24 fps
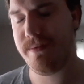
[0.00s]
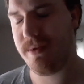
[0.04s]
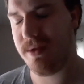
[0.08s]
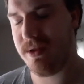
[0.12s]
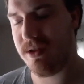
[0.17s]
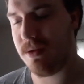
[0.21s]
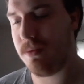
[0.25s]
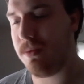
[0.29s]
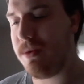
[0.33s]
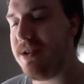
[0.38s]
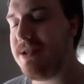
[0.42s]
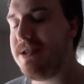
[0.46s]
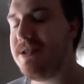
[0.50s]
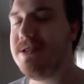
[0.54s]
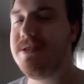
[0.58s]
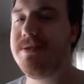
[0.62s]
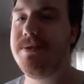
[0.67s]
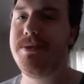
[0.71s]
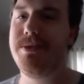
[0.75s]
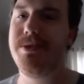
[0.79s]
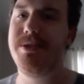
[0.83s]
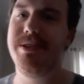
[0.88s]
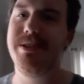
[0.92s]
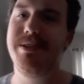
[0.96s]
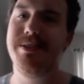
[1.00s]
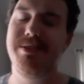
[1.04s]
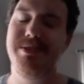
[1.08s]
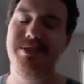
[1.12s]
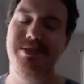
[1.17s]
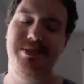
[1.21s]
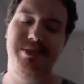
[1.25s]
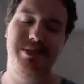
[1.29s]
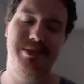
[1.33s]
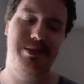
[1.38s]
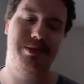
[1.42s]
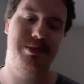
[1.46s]
And the reasons for
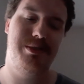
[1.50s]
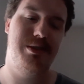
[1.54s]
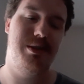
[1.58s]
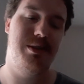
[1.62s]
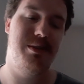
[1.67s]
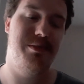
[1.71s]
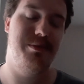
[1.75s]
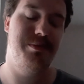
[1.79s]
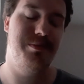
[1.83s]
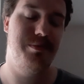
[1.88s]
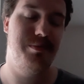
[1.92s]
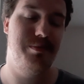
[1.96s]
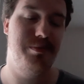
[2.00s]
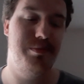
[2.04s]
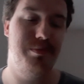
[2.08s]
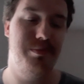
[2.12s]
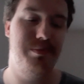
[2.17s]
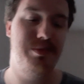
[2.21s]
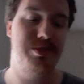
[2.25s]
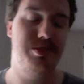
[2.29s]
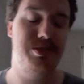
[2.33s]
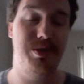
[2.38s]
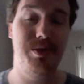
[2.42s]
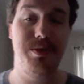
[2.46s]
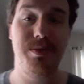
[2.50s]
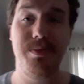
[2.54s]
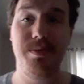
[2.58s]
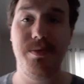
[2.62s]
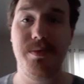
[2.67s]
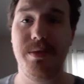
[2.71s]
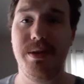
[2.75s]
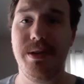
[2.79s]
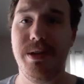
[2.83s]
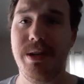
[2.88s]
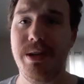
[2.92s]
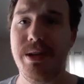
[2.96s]
this are two